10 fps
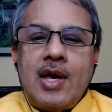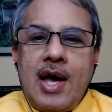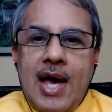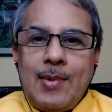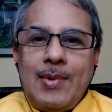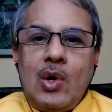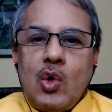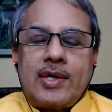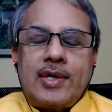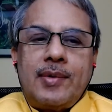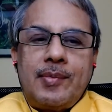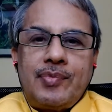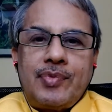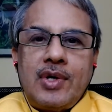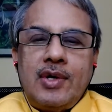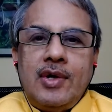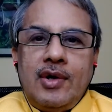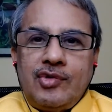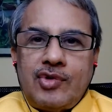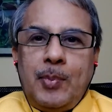Have a look.
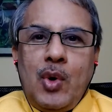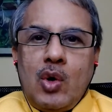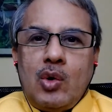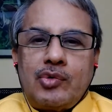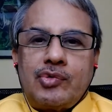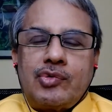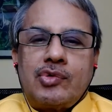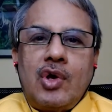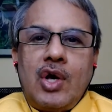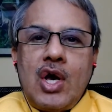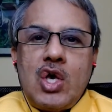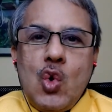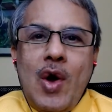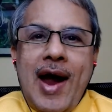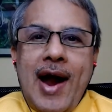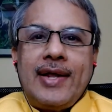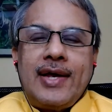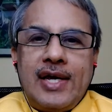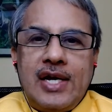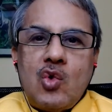Suppose you had
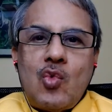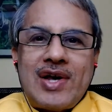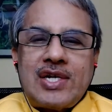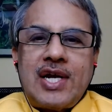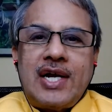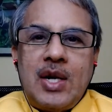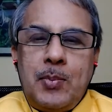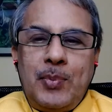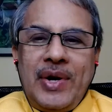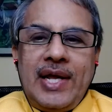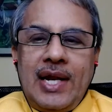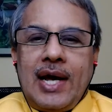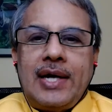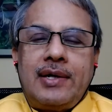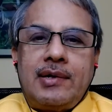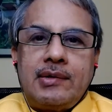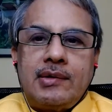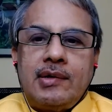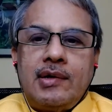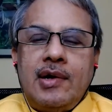invested in Pidilite
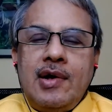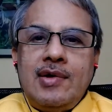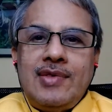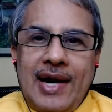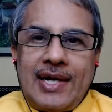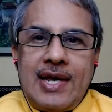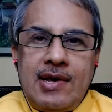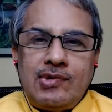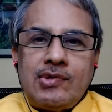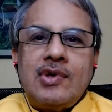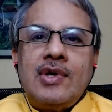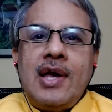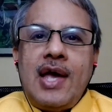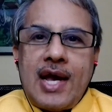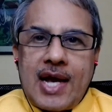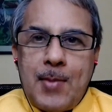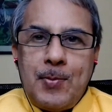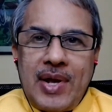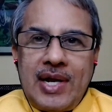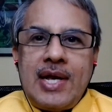that is a
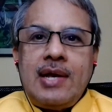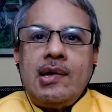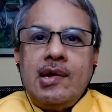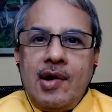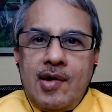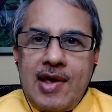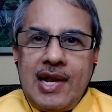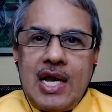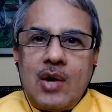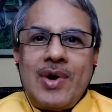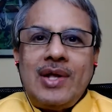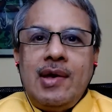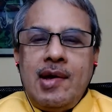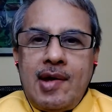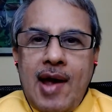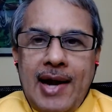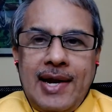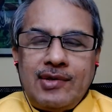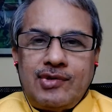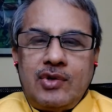company dealing with
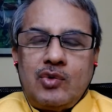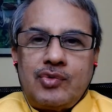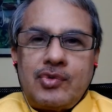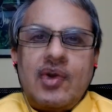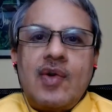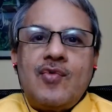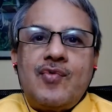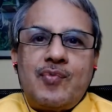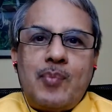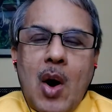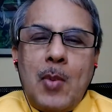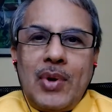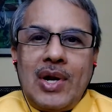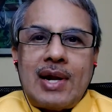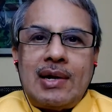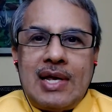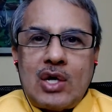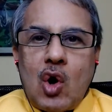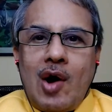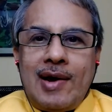adhesives popularly
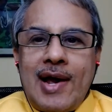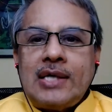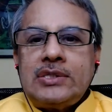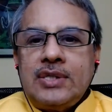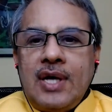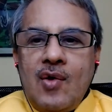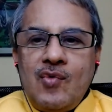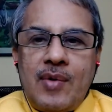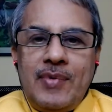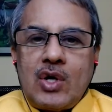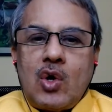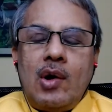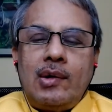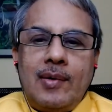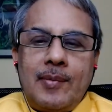called as Fevicol.